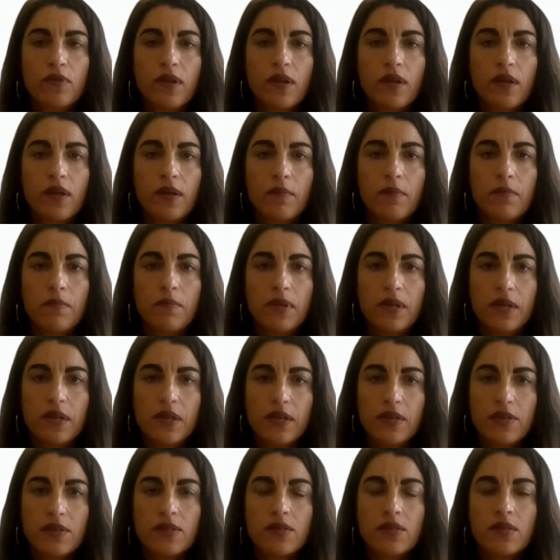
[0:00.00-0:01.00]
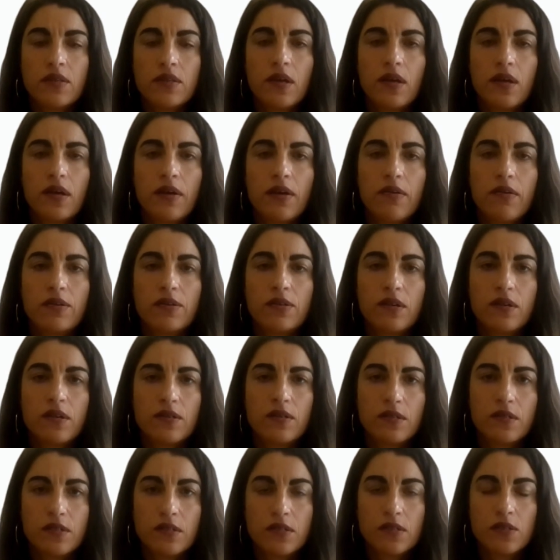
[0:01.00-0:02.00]
of the biggest
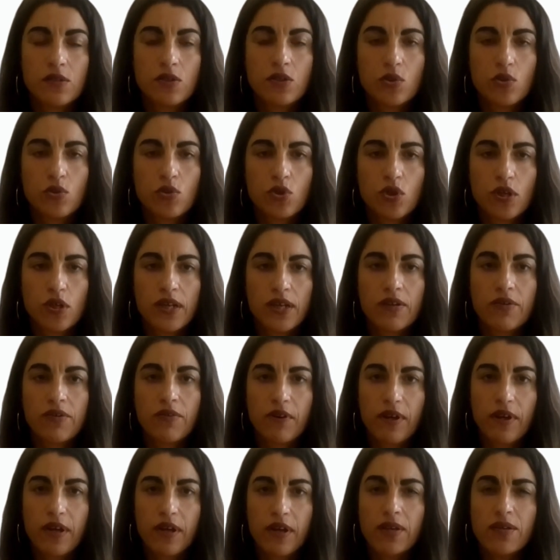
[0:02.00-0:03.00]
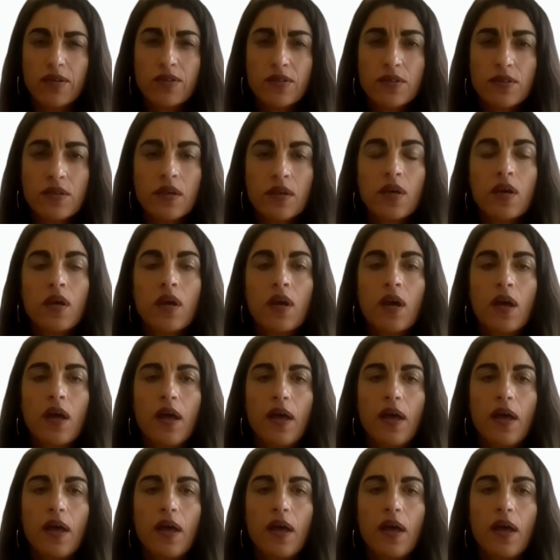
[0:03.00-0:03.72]
research institutes in Greece.